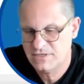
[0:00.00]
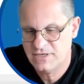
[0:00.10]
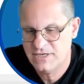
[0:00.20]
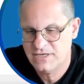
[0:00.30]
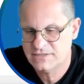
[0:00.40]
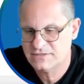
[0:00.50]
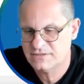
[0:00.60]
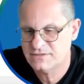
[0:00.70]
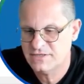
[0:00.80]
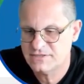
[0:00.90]

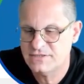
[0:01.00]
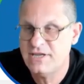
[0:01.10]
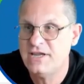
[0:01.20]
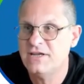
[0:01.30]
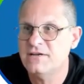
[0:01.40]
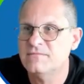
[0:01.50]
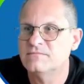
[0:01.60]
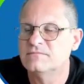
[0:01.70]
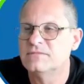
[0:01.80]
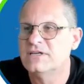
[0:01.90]
x16,
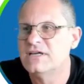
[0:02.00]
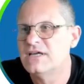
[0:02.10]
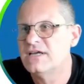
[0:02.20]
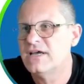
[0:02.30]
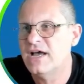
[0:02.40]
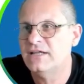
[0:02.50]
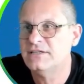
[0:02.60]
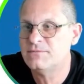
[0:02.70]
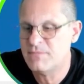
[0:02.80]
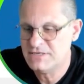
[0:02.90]
and
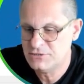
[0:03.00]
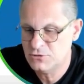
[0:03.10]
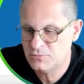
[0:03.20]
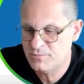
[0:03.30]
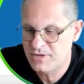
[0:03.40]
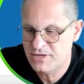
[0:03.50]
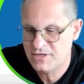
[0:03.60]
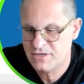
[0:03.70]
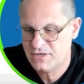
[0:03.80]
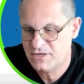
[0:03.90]
it must not be
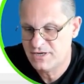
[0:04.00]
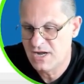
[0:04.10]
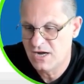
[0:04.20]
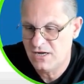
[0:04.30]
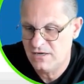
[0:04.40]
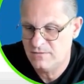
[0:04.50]
null.